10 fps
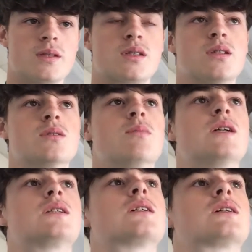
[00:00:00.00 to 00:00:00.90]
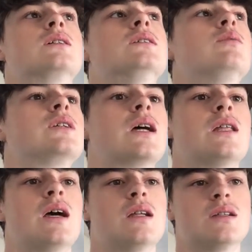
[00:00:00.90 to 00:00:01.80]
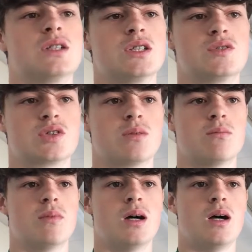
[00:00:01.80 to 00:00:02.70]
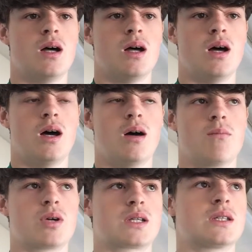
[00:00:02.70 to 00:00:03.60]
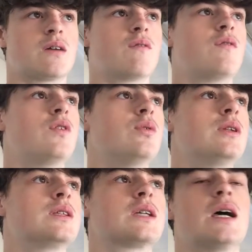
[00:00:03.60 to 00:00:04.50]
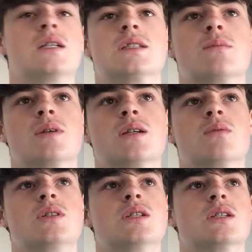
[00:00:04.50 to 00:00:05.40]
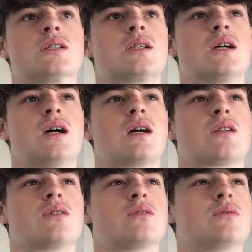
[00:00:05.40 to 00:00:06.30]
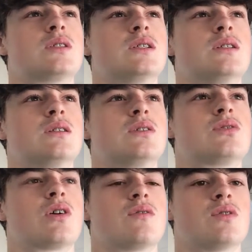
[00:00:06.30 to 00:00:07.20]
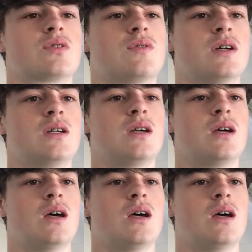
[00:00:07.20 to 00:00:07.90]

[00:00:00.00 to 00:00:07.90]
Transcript: So basically, we get energy from breaking down food into ATP, which is adenosine triphosphate.